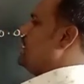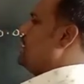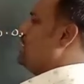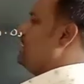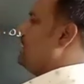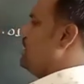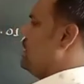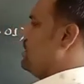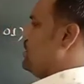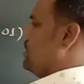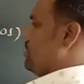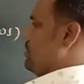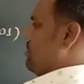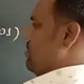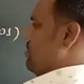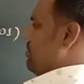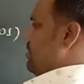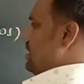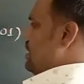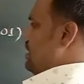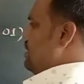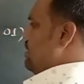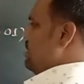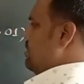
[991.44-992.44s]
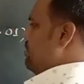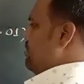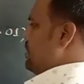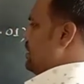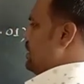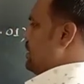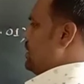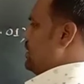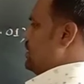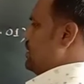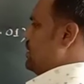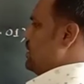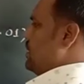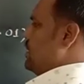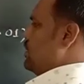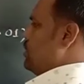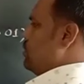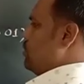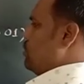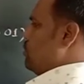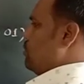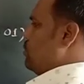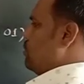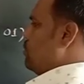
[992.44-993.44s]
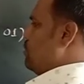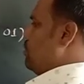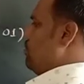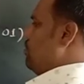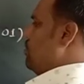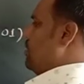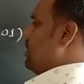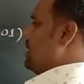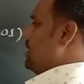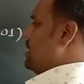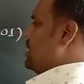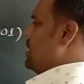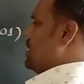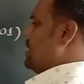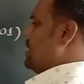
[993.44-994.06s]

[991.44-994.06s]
So where we get N2 plus